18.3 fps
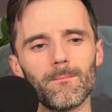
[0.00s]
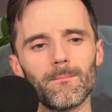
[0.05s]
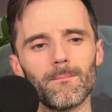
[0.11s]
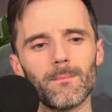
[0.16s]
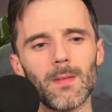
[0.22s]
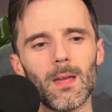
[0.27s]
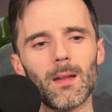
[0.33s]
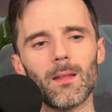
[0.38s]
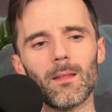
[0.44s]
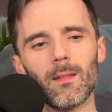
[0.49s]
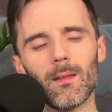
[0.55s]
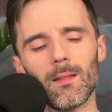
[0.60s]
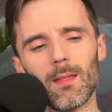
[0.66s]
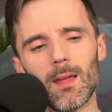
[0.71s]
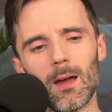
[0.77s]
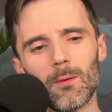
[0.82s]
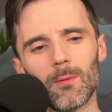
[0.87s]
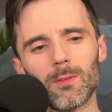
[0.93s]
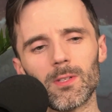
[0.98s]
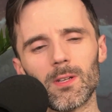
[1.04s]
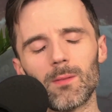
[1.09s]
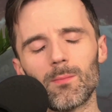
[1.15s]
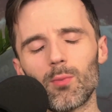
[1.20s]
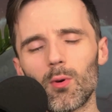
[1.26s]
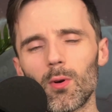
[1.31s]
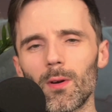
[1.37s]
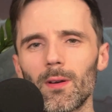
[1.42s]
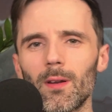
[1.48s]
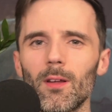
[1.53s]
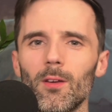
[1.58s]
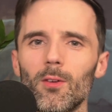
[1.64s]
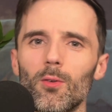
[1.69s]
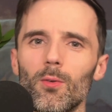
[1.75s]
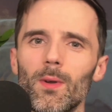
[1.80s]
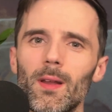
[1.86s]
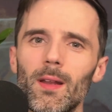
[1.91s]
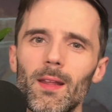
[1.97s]
And I think that was an important
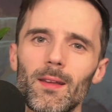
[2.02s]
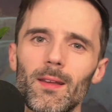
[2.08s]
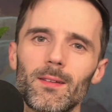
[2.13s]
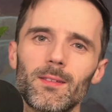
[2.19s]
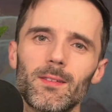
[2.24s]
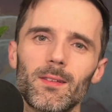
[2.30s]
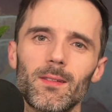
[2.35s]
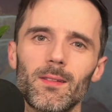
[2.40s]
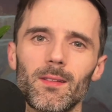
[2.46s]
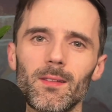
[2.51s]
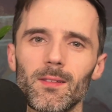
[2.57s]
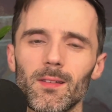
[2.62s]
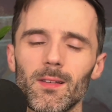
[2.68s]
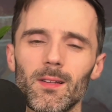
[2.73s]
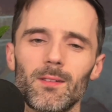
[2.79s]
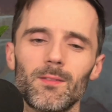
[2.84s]
ingredient in this kind of